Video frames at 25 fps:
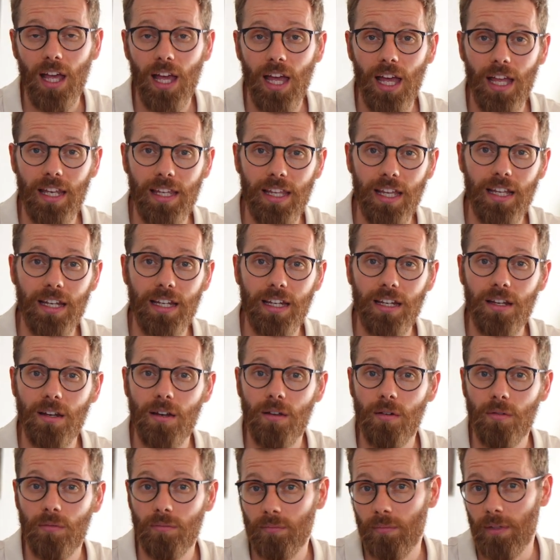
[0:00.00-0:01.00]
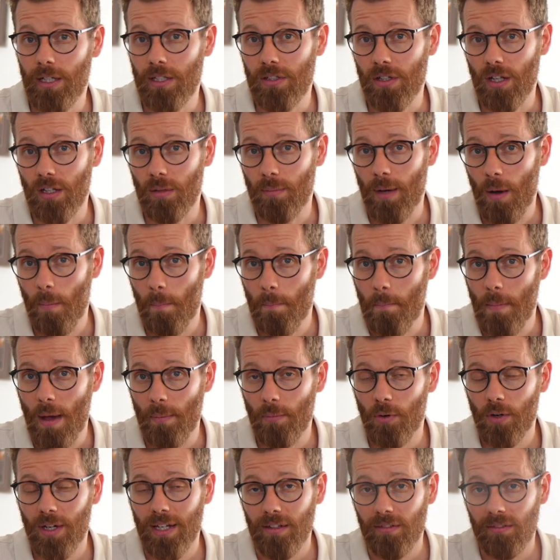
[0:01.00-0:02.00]
And then it's all about
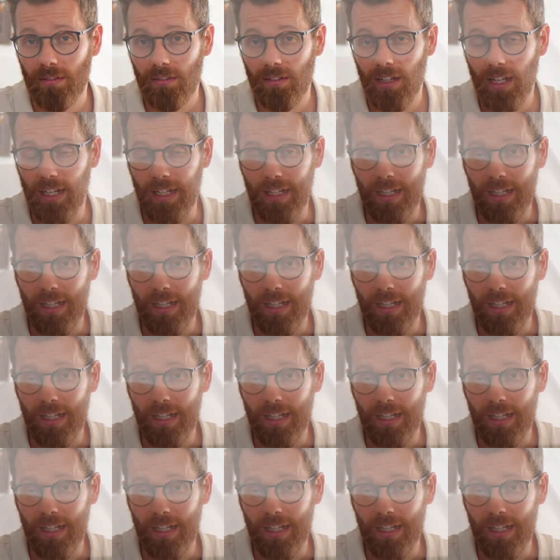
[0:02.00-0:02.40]
memory. And